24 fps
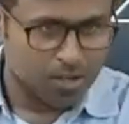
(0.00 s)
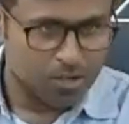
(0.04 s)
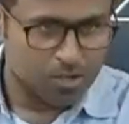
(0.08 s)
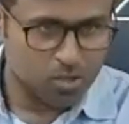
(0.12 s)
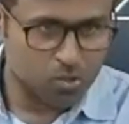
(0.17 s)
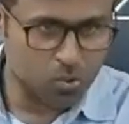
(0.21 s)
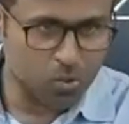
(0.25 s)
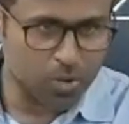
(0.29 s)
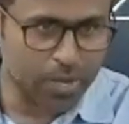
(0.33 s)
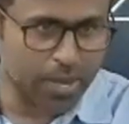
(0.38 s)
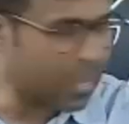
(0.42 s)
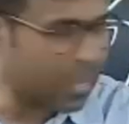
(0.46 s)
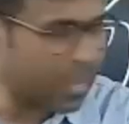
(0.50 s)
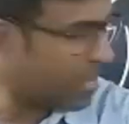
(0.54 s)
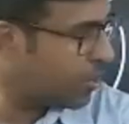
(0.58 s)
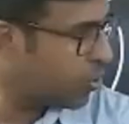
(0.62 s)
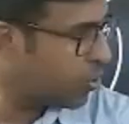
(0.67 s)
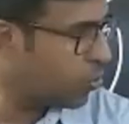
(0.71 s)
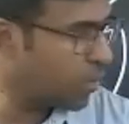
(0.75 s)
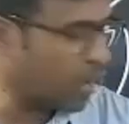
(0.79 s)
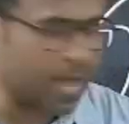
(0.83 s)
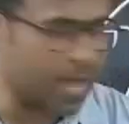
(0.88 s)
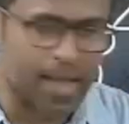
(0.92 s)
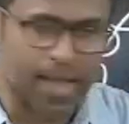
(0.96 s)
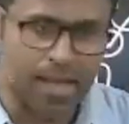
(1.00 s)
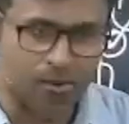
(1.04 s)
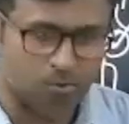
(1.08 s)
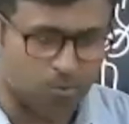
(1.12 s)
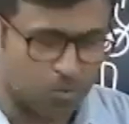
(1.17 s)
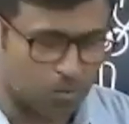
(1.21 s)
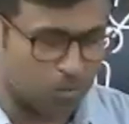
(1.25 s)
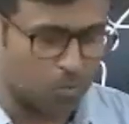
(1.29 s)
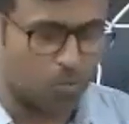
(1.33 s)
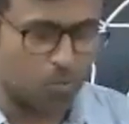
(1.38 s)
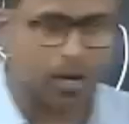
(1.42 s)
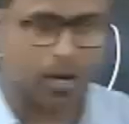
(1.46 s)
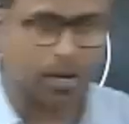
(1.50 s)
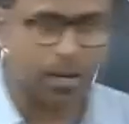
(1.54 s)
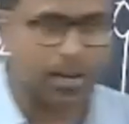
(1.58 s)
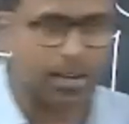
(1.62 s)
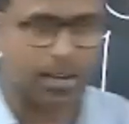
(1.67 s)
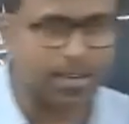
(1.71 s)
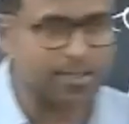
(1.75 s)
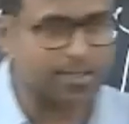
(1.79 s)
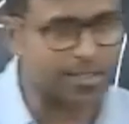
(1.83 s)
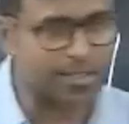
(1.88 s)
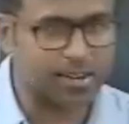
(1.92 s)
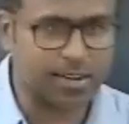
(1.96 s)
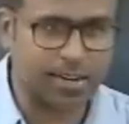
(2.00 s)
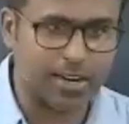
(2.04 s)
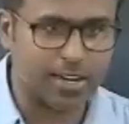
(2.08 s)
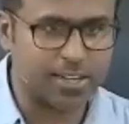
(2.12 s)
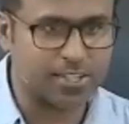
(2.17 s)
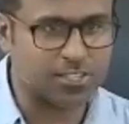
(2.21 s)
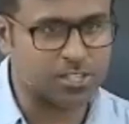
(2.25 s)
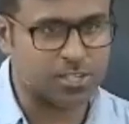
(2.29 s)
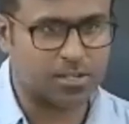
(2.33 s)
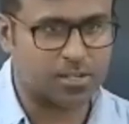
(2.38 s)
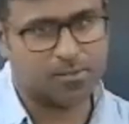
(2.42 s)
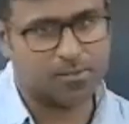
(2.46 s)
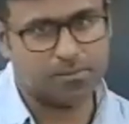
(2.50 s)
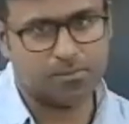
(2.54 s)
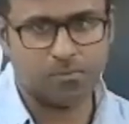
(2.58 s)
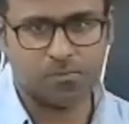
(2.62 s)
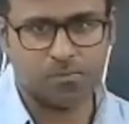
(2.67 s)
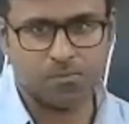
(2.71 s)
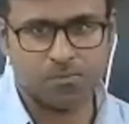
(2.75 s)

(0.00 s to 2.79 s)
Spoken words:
Today you have work is a religion.